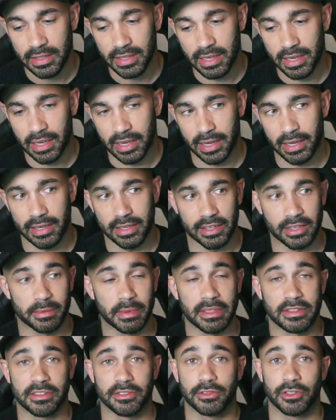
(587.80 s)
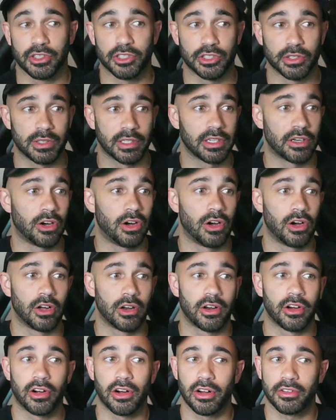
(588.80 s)
and it depends if you're shooting on
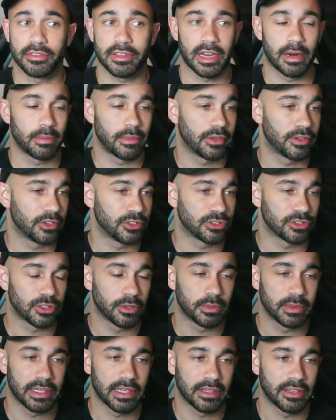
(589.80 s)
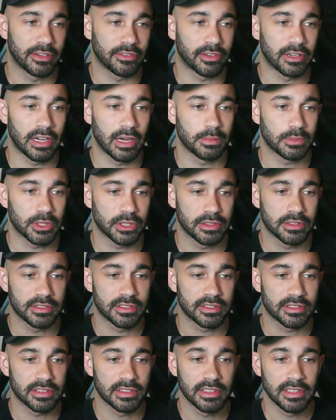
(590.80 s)
or off camera. There's so many other different
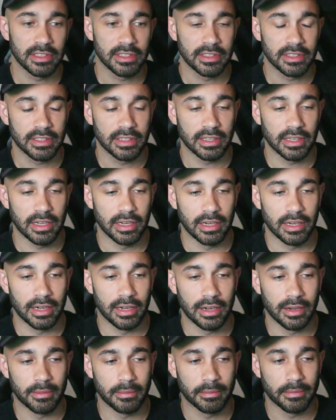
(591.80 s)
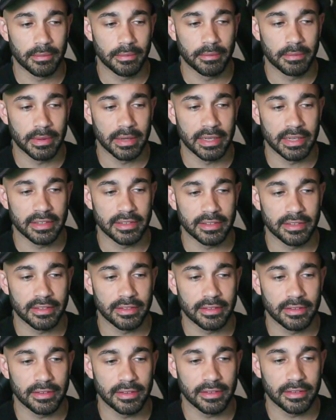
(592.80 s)
options, but
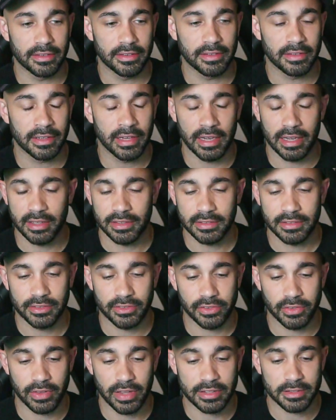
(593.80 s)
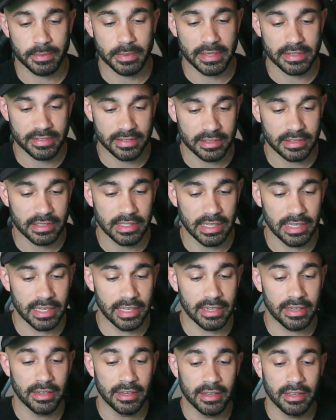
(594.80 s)
yeah, so that's basically it.
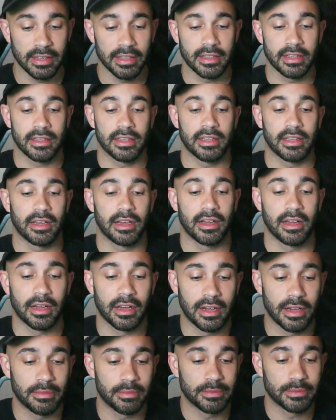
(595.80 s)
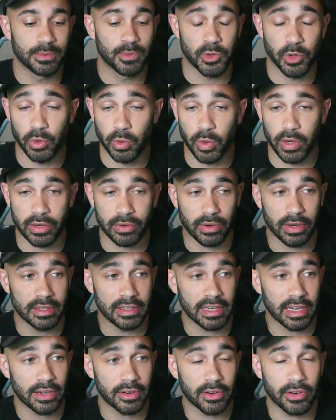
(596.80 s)
So quick
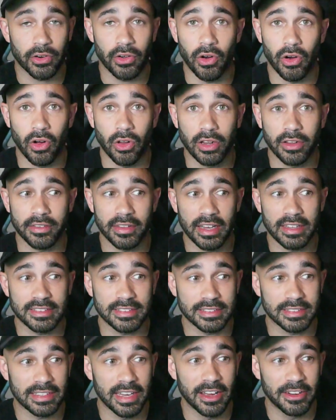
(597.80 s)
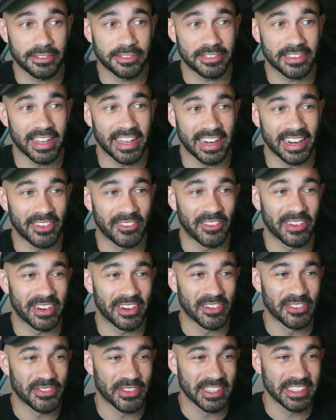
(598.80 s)
rundown on all of that stuff that I went
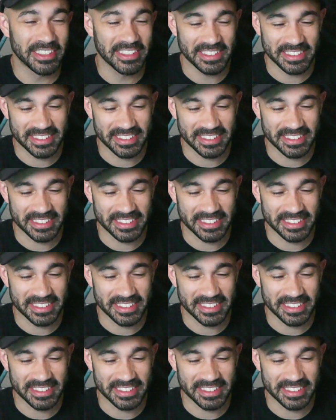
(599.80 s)
over.